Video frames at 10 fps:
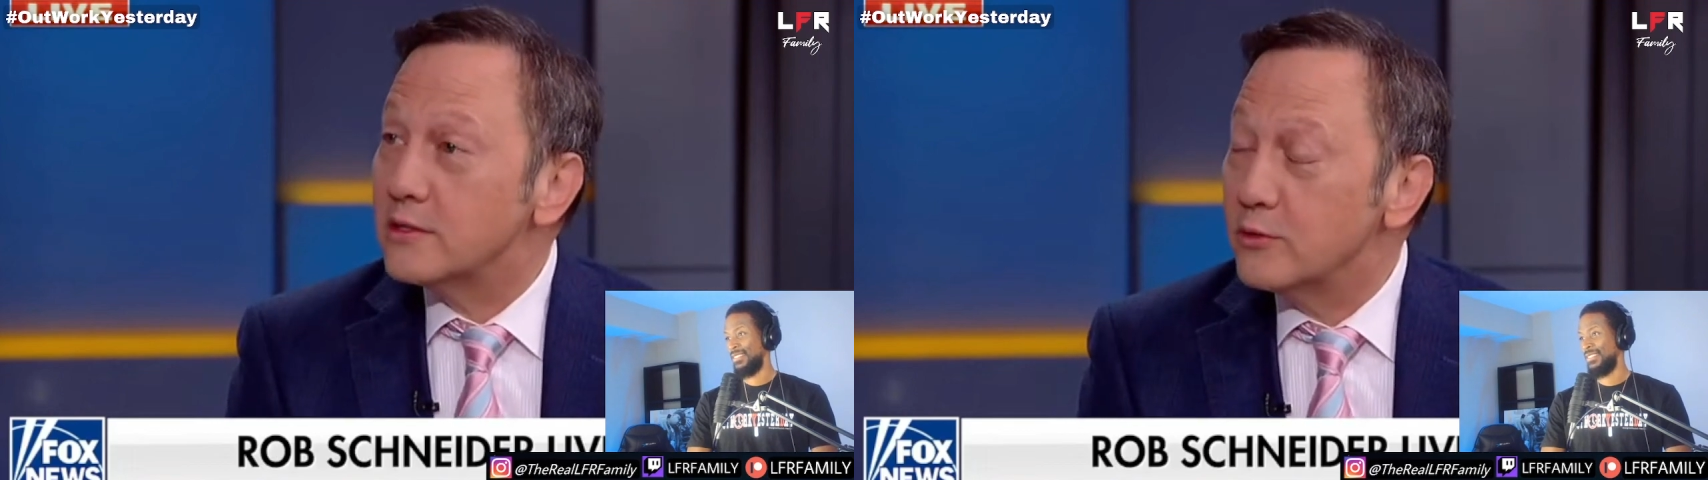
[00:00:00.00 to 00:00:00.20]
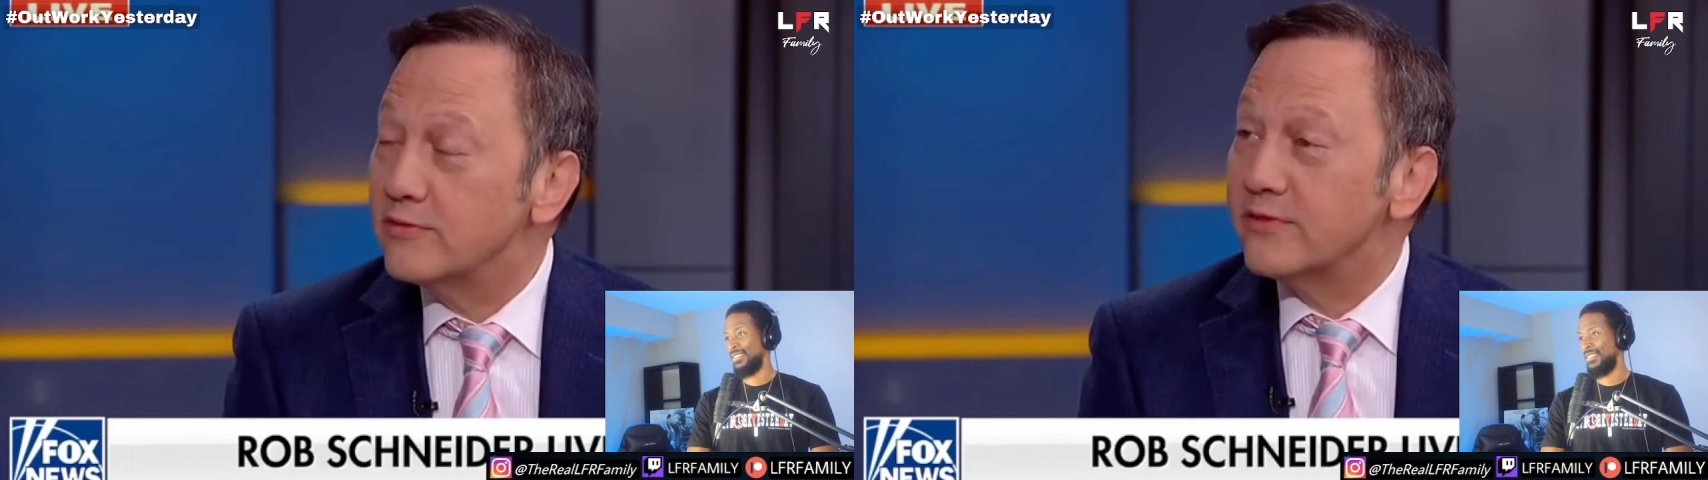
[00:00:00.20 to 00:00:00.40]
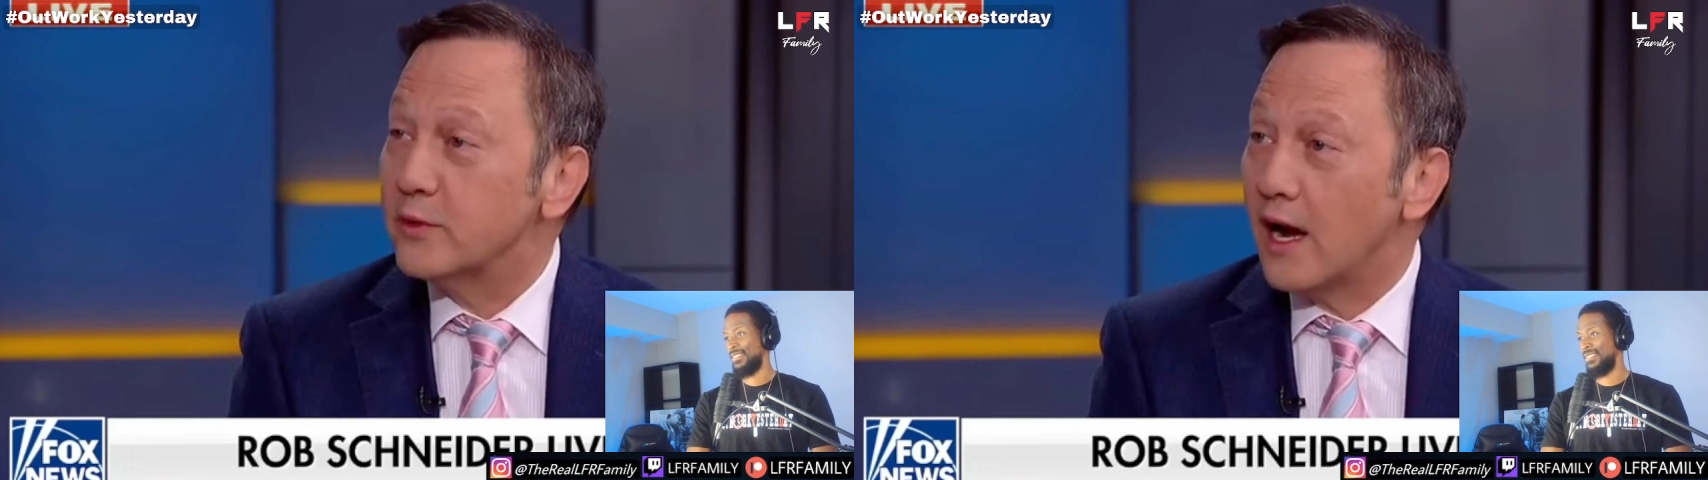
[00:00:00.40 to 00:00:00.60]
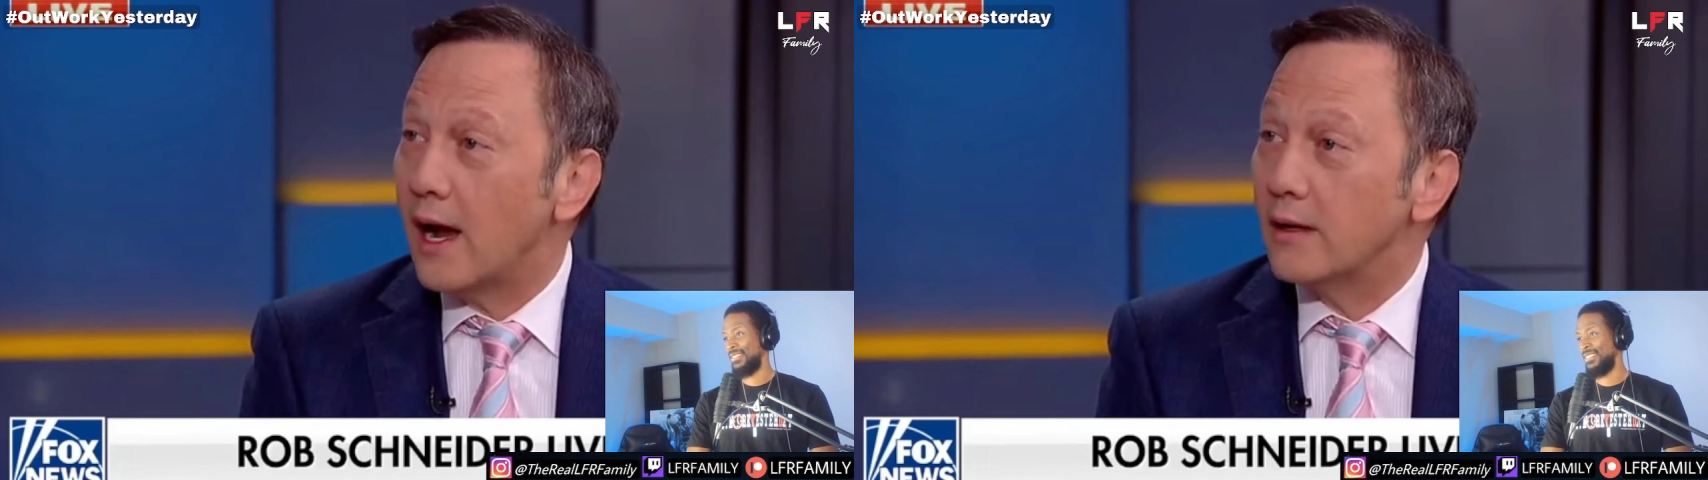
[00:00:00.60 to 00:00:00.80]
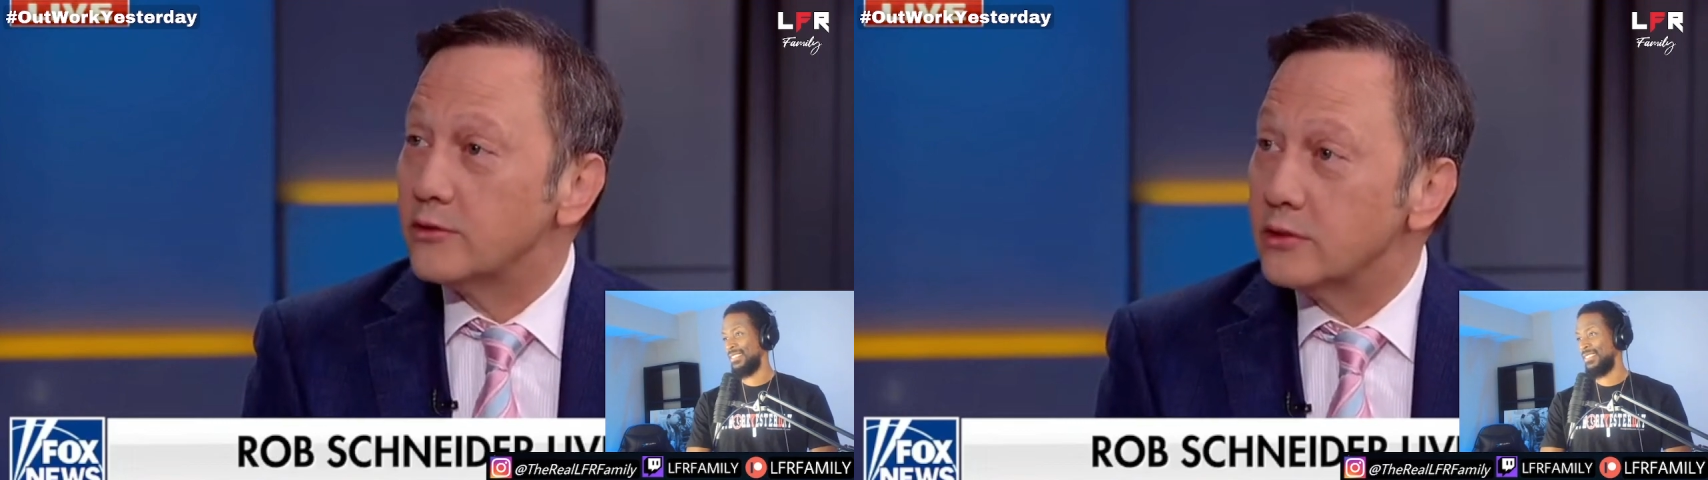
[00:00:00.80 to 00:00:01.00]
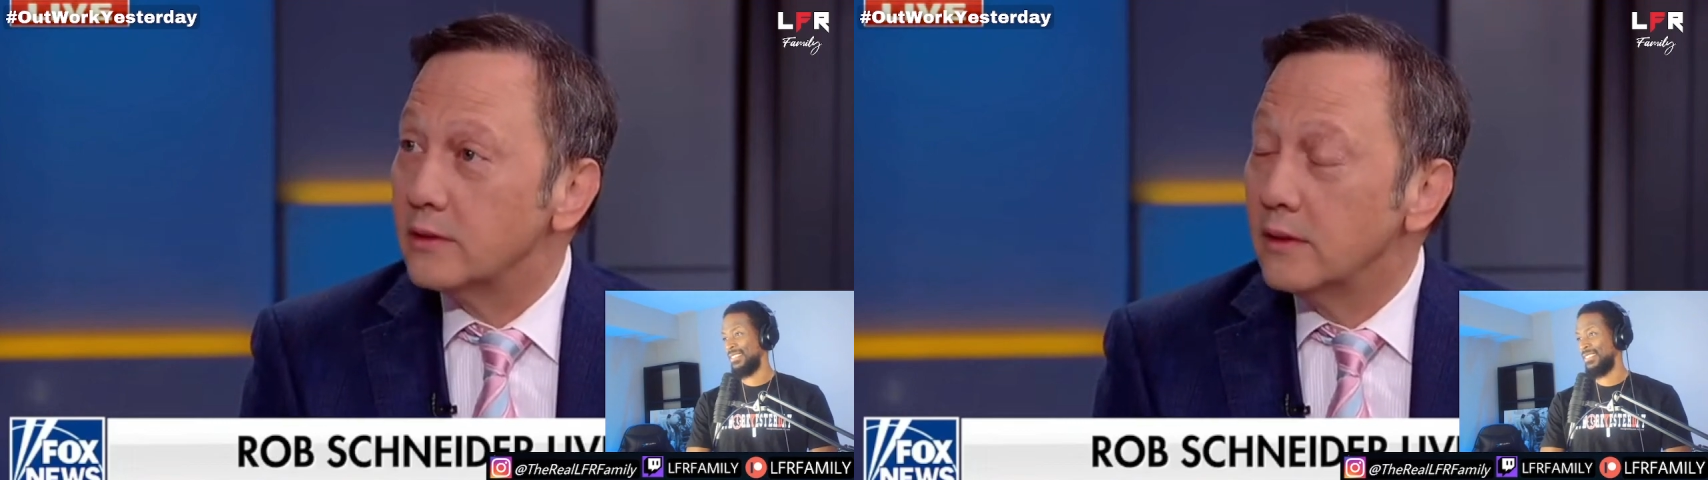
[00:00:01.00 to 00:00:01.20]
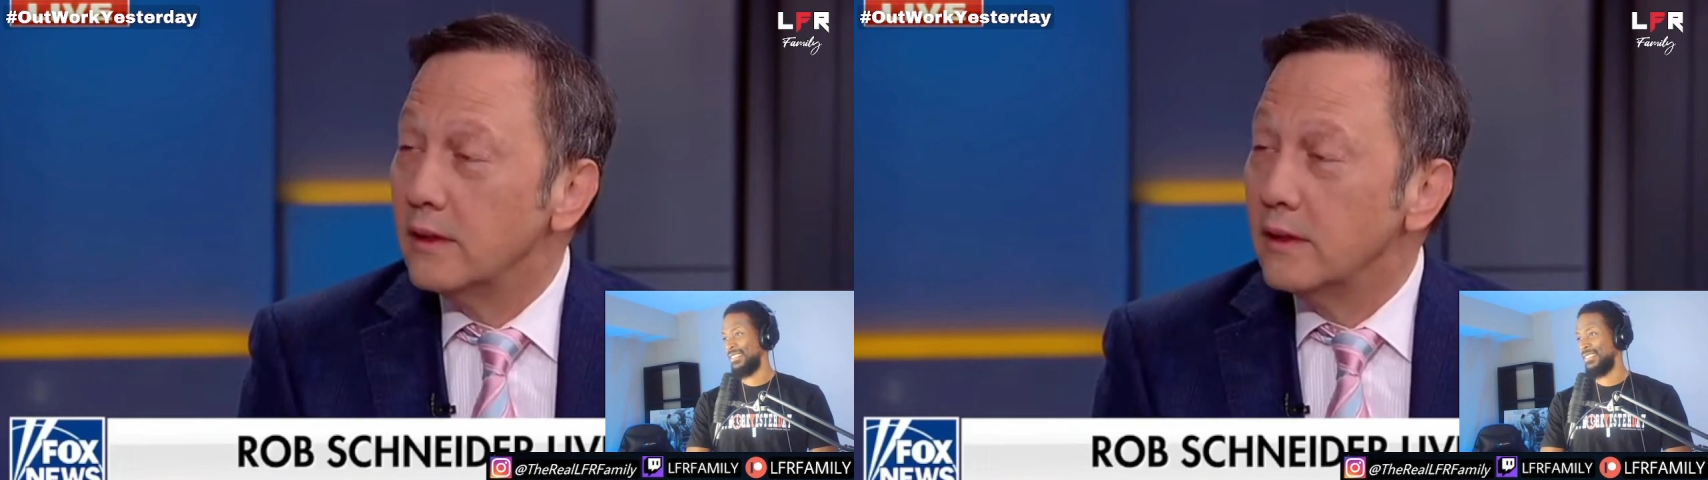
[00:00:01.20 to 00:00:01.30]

removed from your house.